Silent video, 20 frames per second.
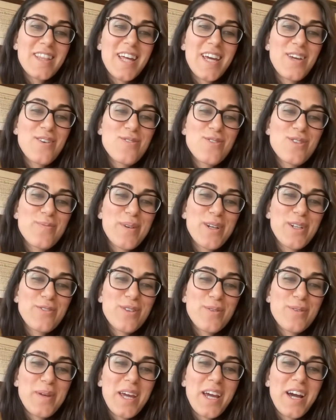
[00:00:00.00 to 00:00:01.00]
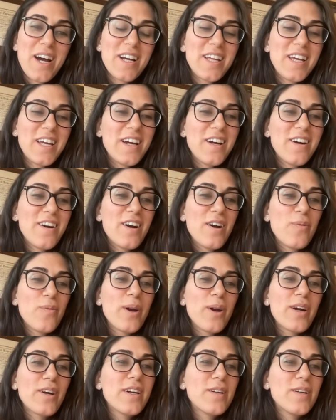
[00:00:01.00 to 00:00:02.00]
Thank you so much for being on here.
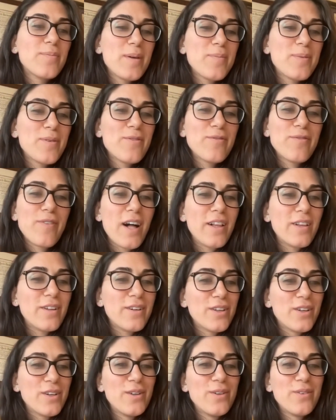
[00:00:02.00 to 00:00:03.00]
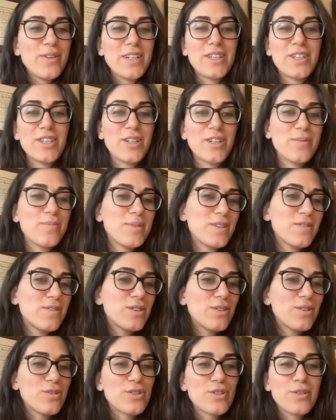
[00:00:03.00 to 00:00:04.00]
Where can people follow you in terms of
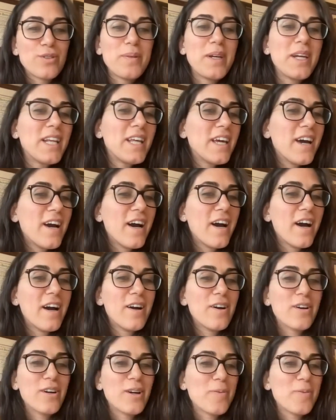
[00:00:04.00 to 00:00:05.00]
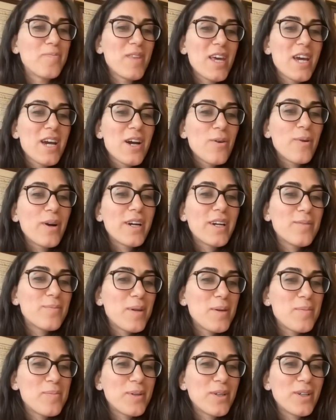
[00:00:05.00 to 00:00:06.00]
social media, or where can
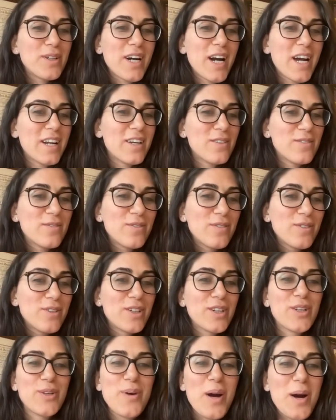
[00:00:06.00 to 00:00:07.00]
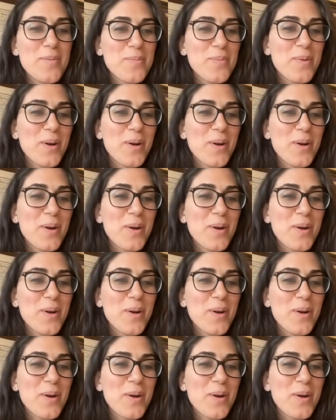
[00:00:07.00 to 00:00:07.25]
people kind of look you up?